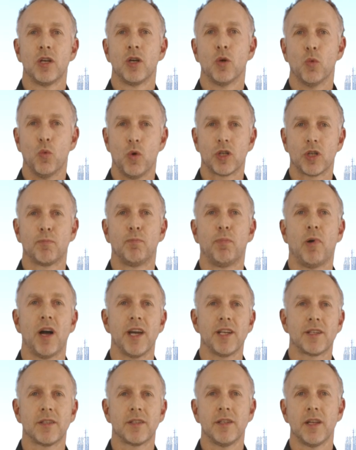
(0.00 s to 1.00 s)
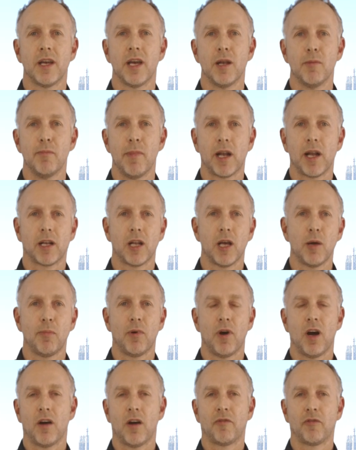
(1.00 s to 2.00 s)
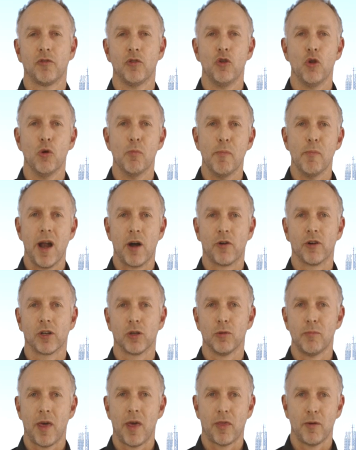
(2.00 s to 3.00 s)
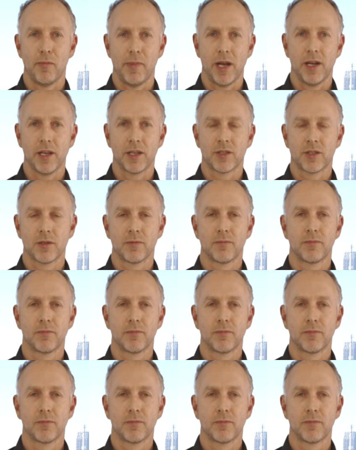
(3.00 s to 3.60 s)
what Python and MATLAB are for numerical mathematics.